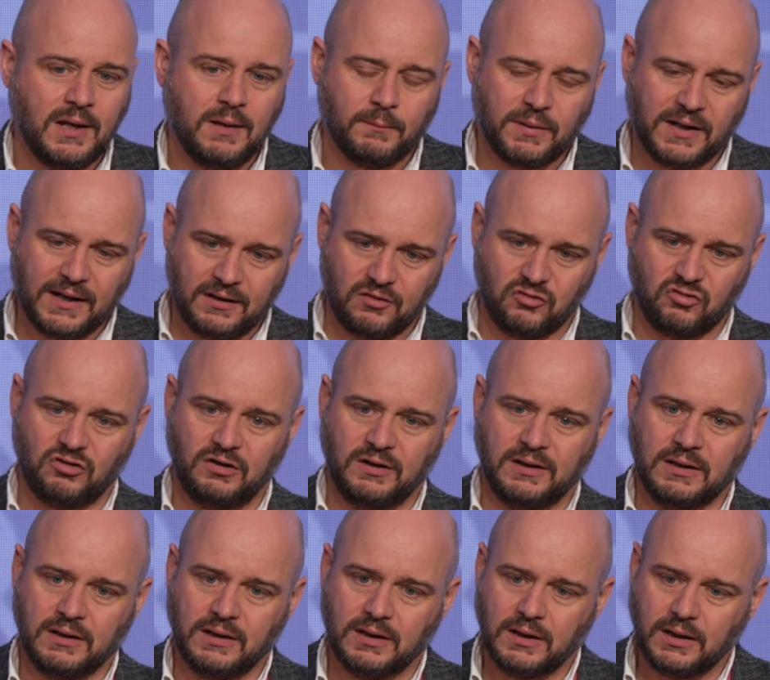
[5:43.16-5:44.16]
But
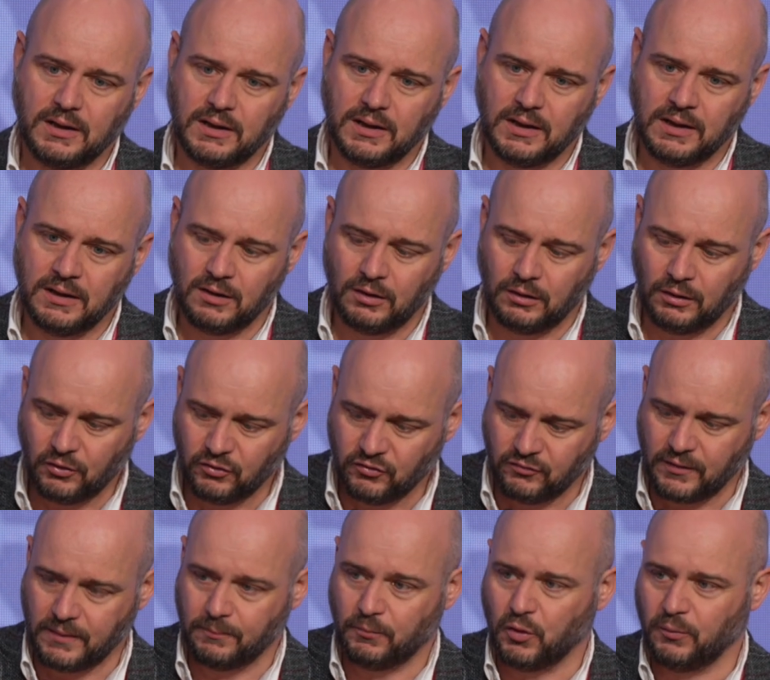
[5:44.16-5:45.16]
actually, in a lot
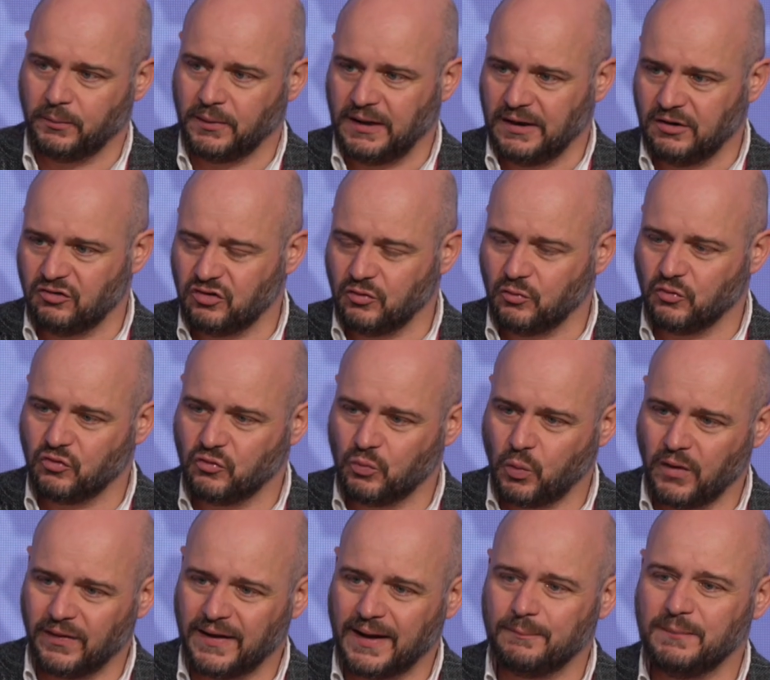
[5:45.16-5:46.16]
of our populations,
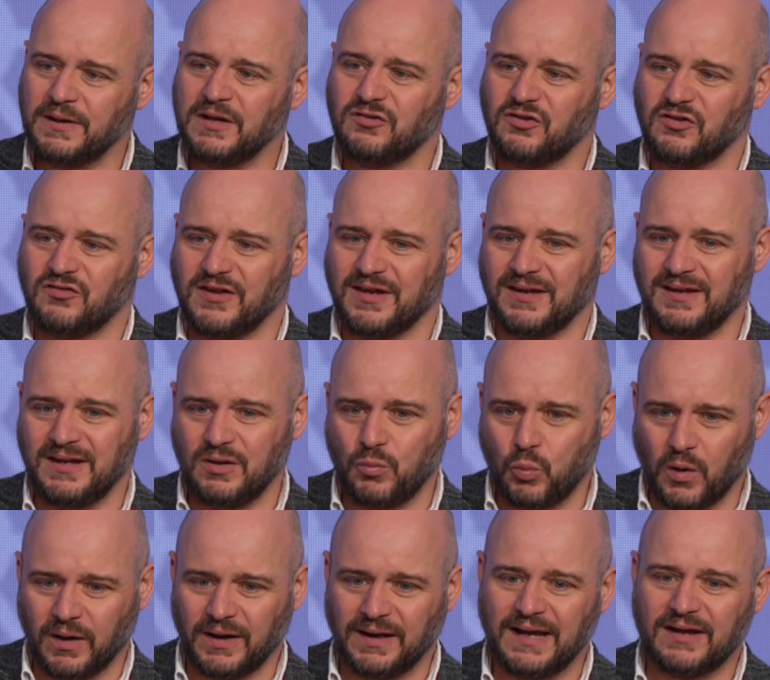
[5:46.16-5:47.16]
what that means is that you need
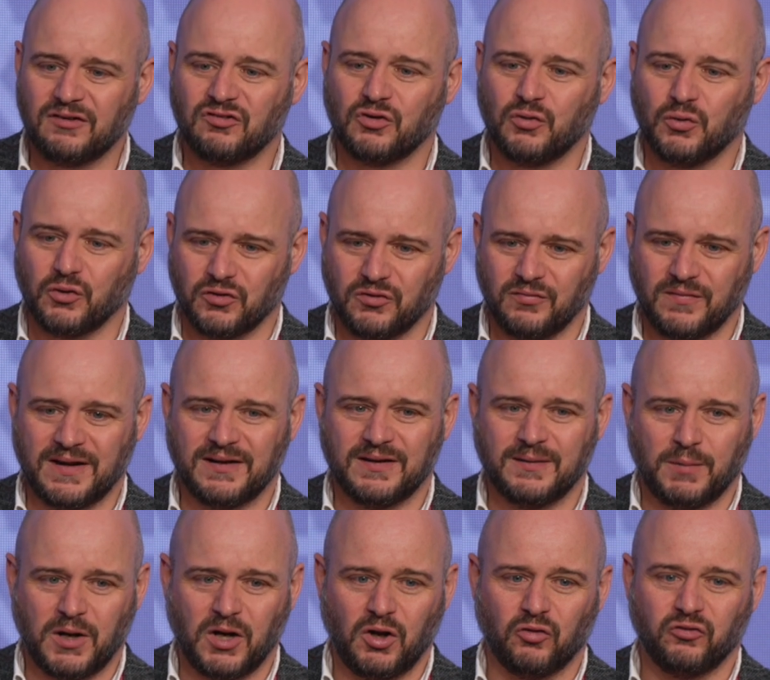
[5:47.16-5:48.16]
one less course of
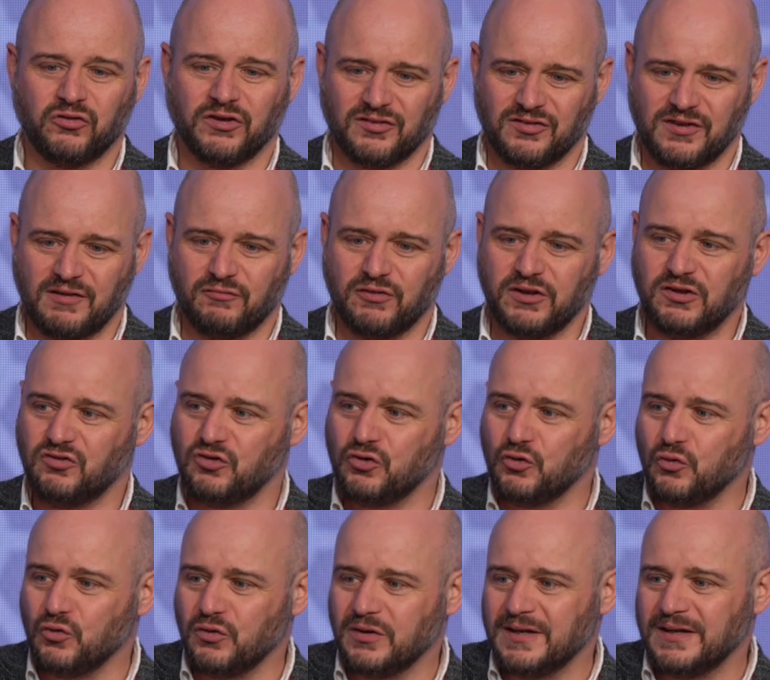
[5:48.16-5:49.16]
antibiotics every
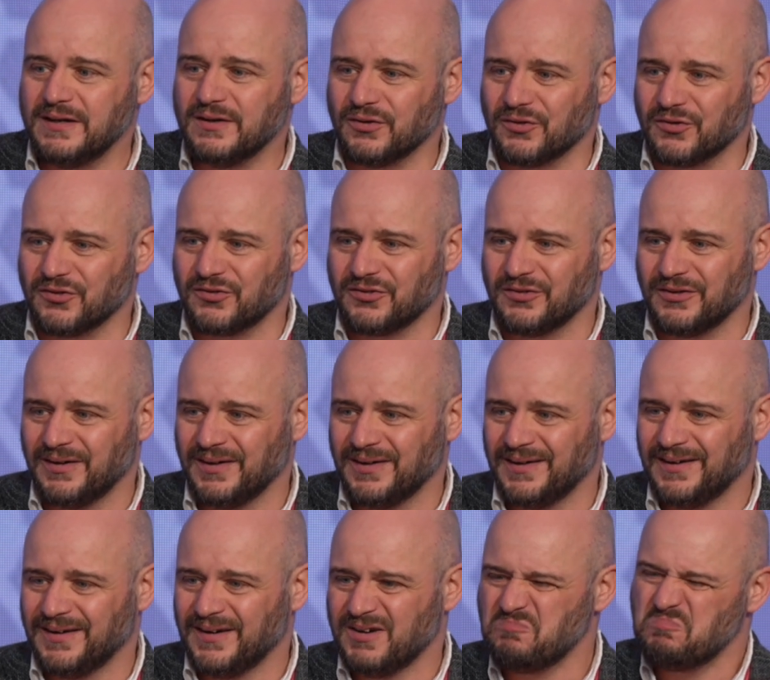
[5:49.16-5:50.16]
2 years,
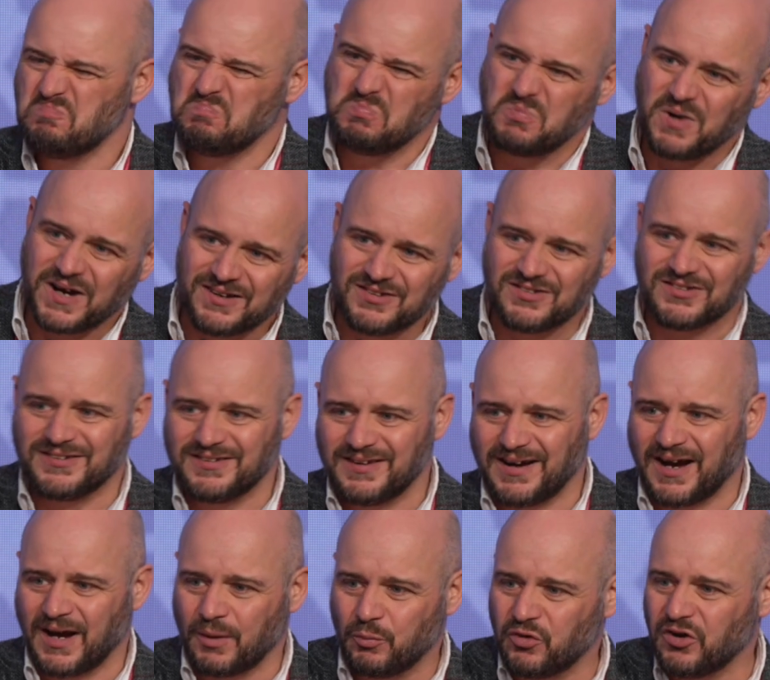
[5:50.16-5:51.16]
which
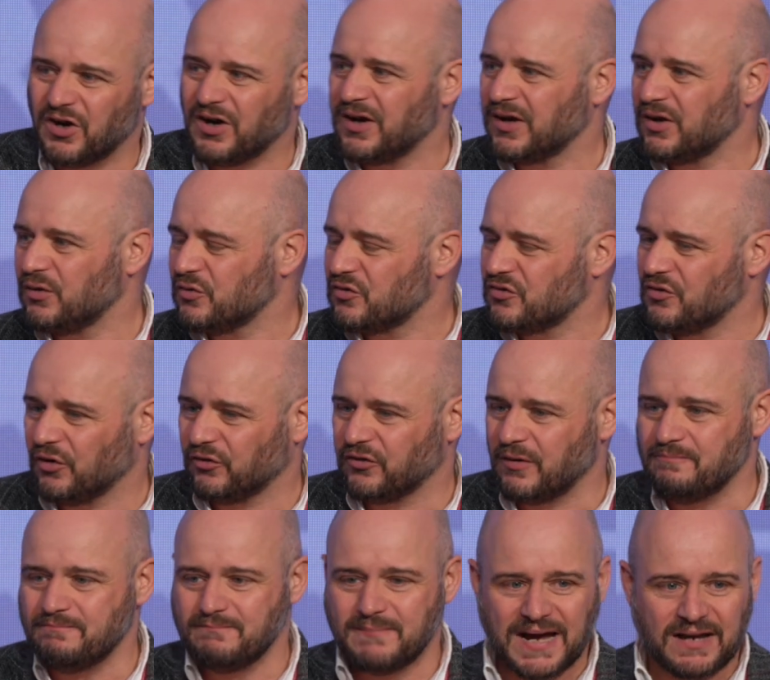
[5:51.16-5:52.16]
I would argue is not
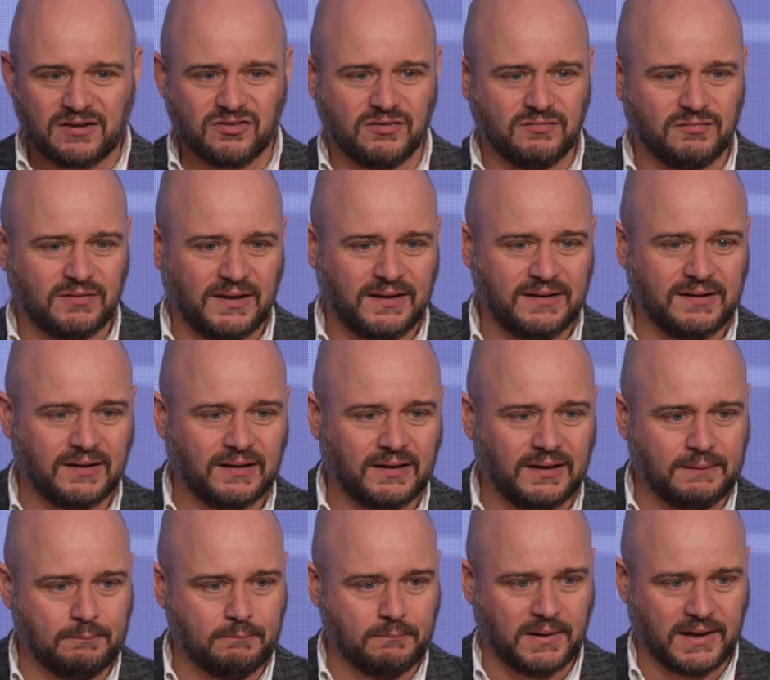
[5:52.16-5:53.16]
a massive
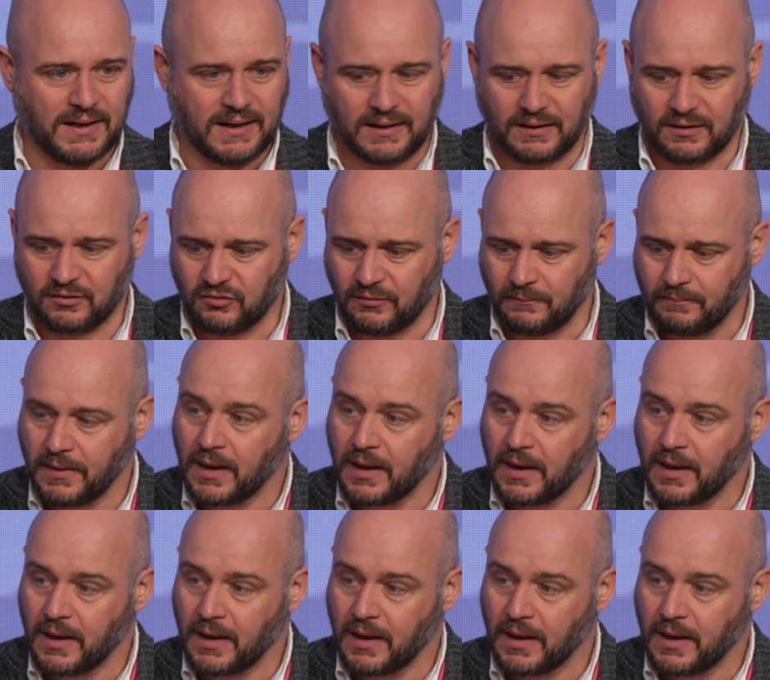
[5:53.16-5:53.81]
clinical impact.